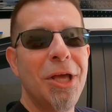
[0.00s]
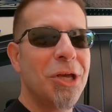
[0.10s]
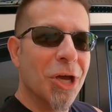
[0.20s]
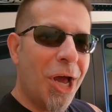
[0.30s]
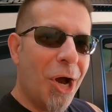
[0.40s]

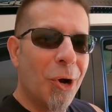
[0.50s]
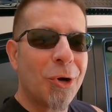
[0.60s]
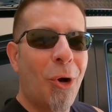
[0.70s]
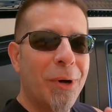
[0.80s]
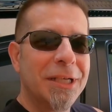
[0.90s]
You know,
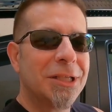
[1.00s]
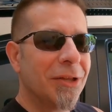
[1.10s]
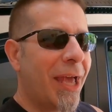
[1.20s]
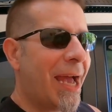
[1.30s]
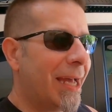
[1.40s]
going
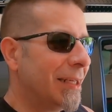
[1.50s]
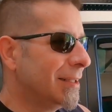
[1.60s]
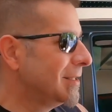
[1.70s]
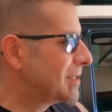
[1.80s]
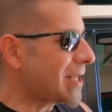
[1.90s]
to
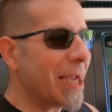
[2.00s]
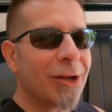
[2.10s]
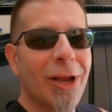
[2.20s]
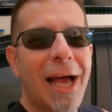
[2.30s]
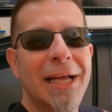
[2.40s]
that
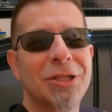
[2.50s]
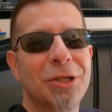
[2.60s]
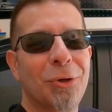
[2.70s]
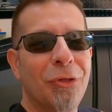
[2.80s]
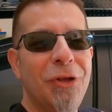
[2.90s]

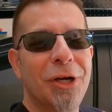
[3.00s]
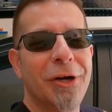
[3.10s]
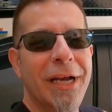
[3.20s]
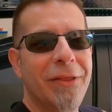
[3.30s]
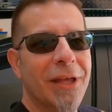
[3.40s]
psychological
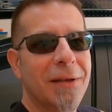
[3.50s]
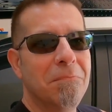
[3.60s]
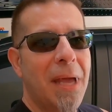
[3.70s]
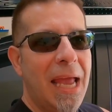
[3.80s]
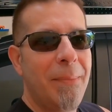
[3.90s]
theory
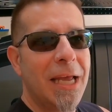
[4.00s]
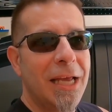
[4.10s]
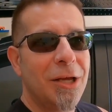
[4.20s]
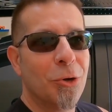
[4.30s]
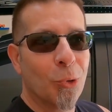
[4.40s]
that maybe
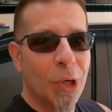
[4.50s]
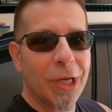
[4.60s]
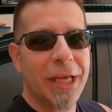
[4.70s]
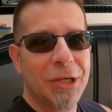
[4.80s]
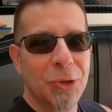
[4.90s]
you
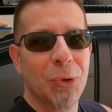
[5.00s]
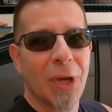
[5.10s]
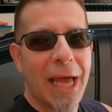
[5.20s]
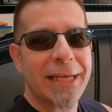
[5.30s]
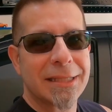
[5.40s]
really do
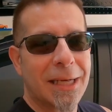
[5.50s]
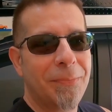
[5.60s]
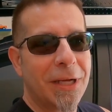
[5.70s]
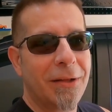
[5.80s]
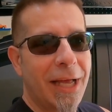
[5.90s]
like
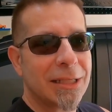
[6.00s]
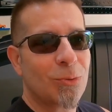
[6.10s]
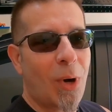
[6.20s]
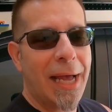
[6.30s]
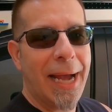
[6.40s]
something and
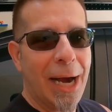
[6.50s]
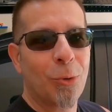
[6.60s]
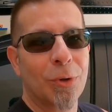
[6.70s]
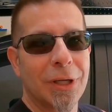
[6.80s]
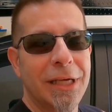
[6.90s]
that's why
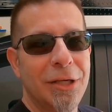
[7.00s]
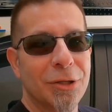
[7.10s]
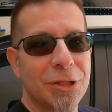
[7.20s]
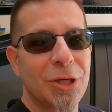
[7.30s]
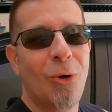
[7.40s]
outwardly
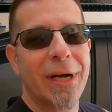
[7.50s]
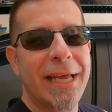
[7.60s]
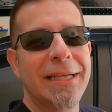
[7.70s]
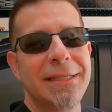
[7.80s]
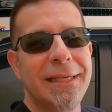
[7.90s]
you're so
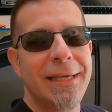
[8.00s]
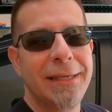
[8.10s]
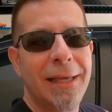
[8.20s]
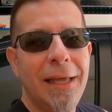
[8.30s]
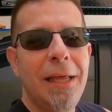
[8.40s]
against it.